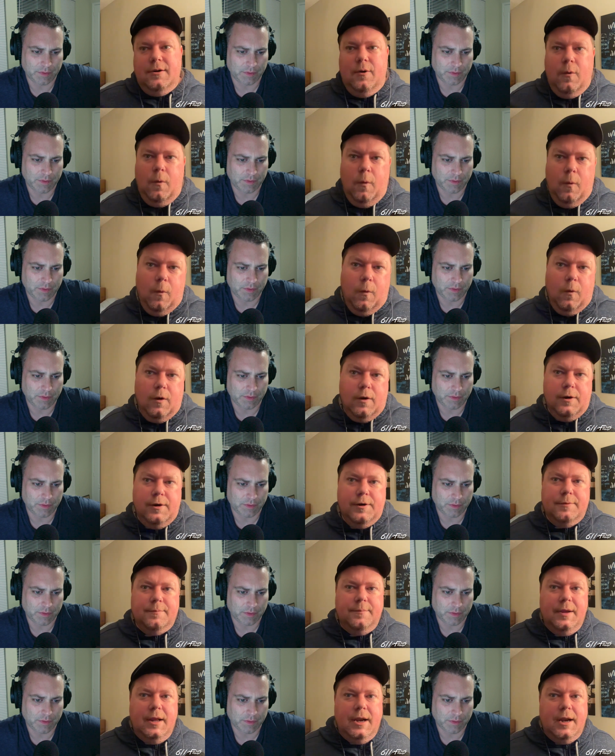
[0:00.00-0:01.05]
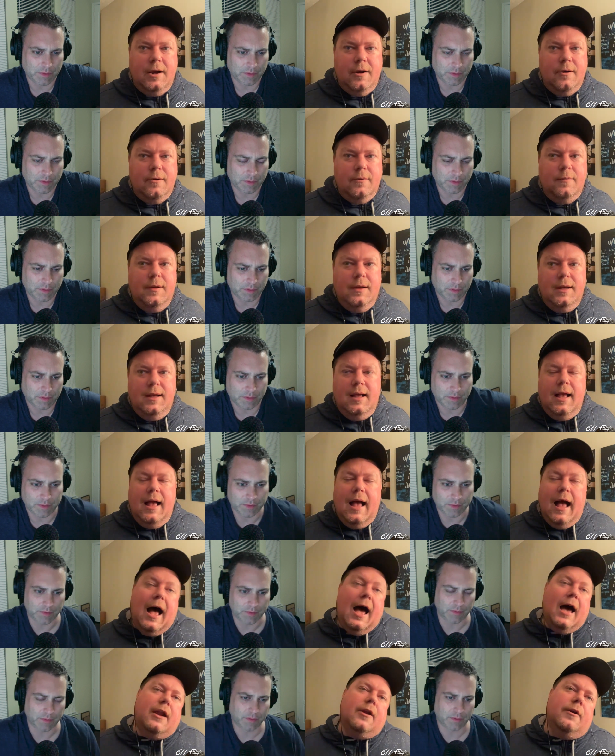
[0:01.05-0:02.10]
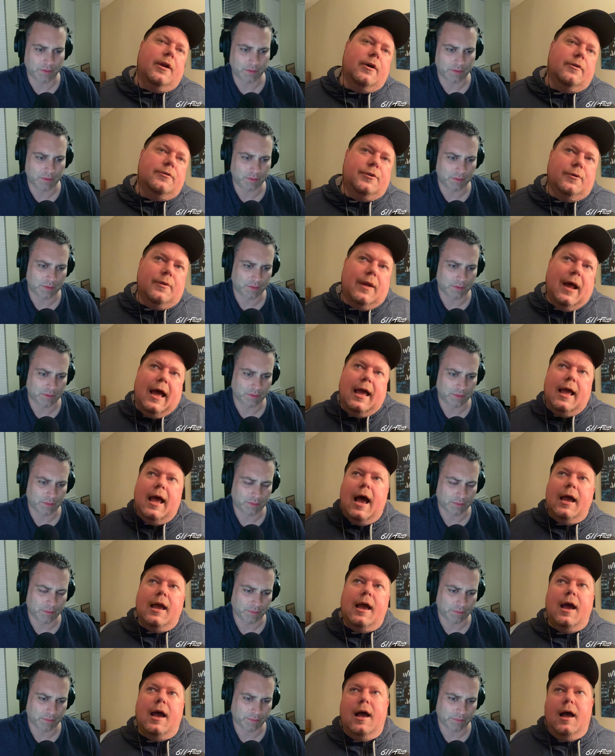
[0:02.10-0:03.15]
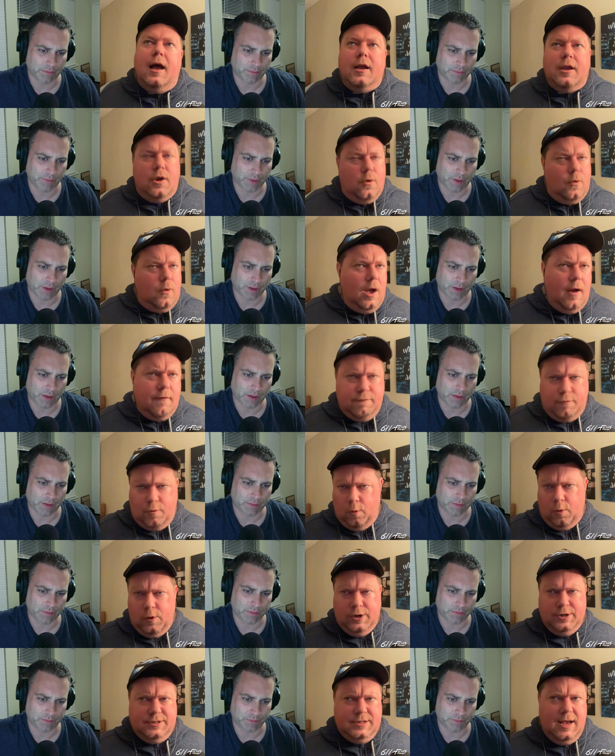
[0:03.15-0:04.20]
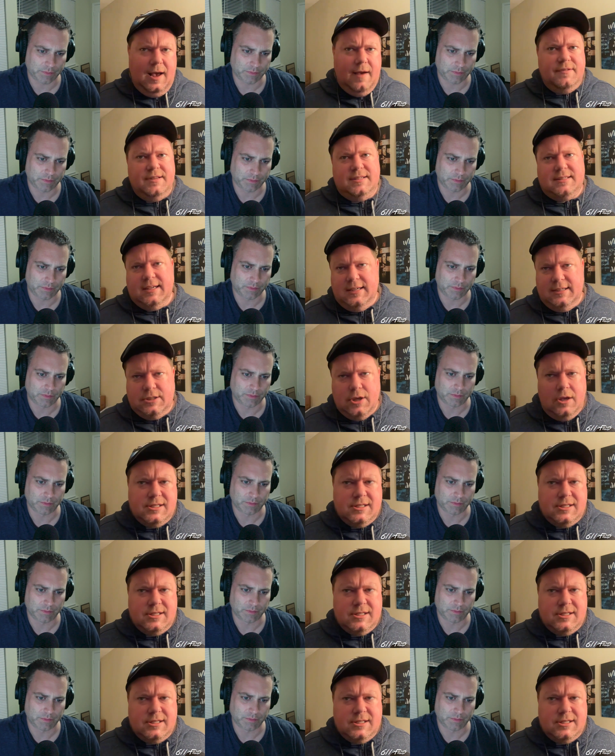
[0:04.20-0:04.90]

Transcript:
Speaker 1: or you know i don't know dude i i of course obviously it's all